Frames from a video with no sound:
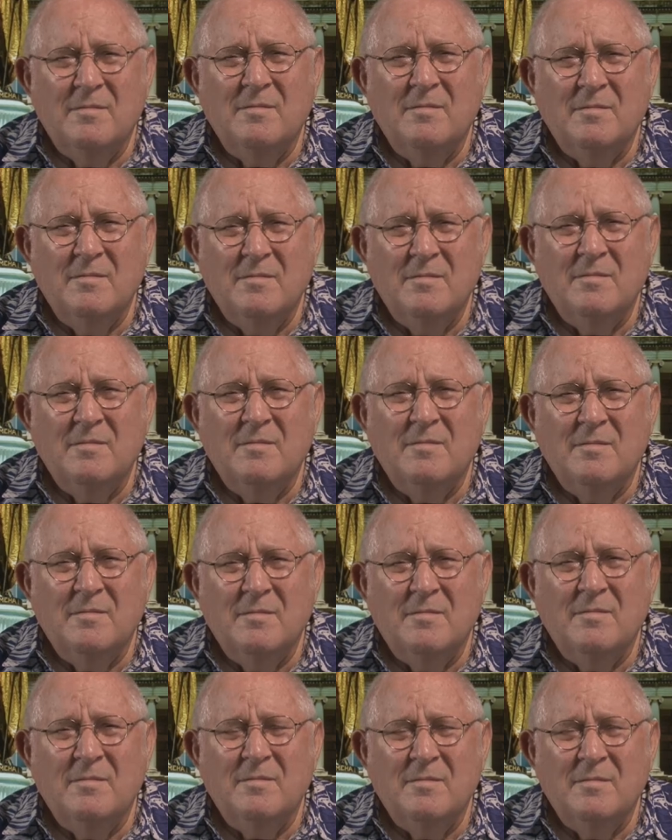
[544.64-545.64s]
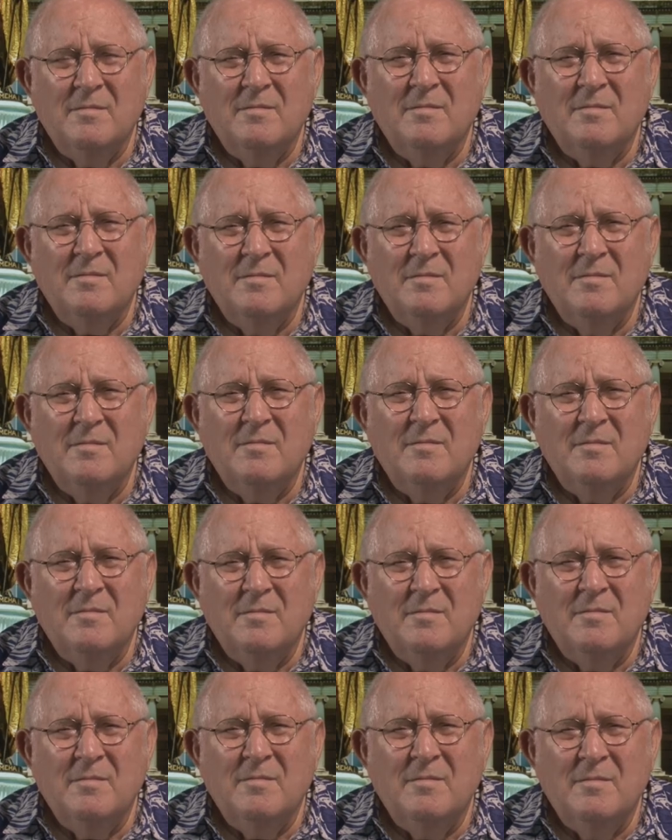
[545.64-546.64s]

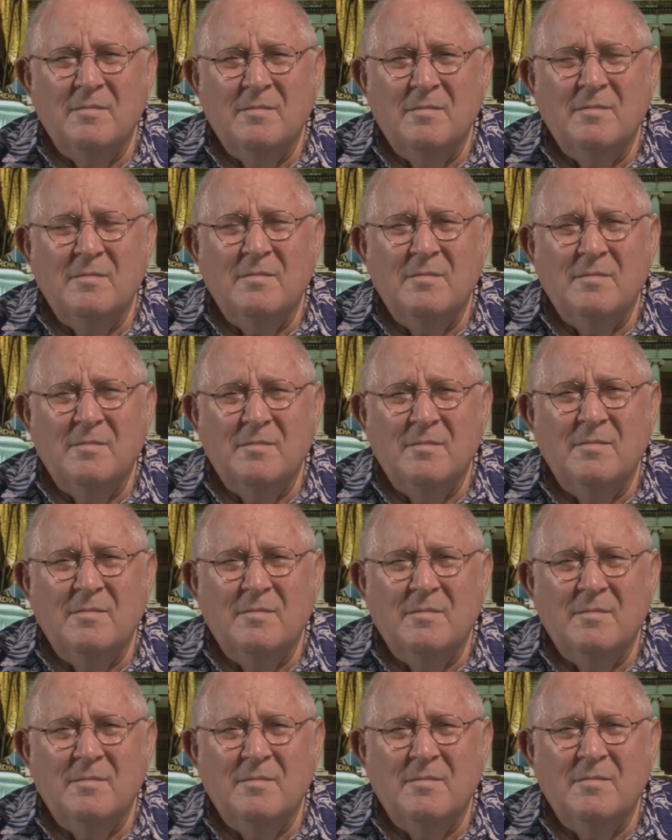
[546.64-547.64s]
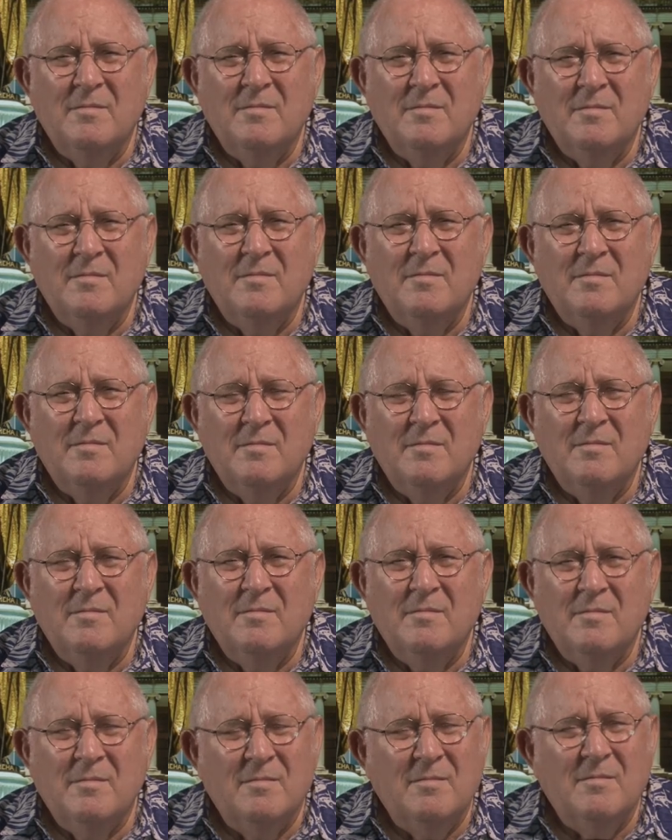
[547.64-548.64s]

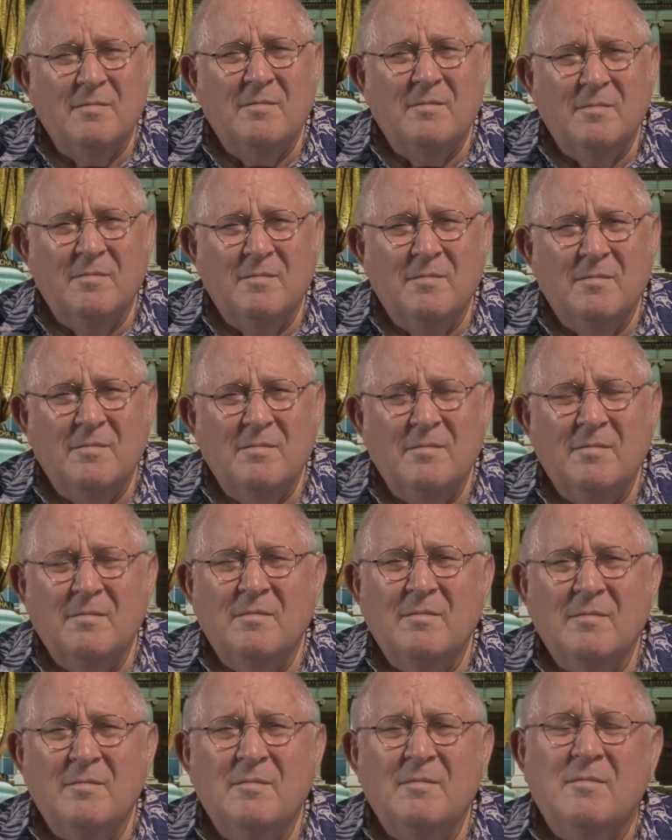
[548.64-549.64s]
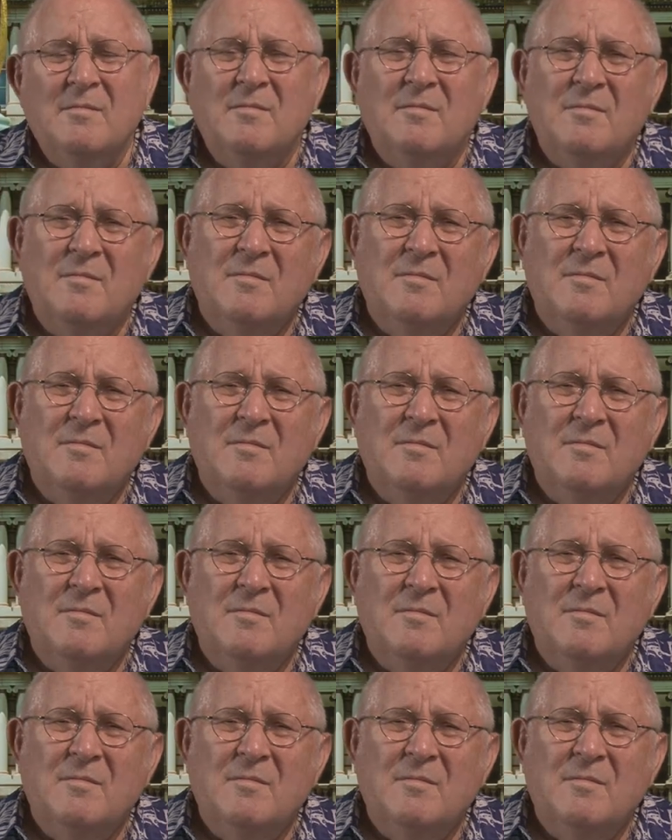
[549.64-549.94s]
This person isn't speaking.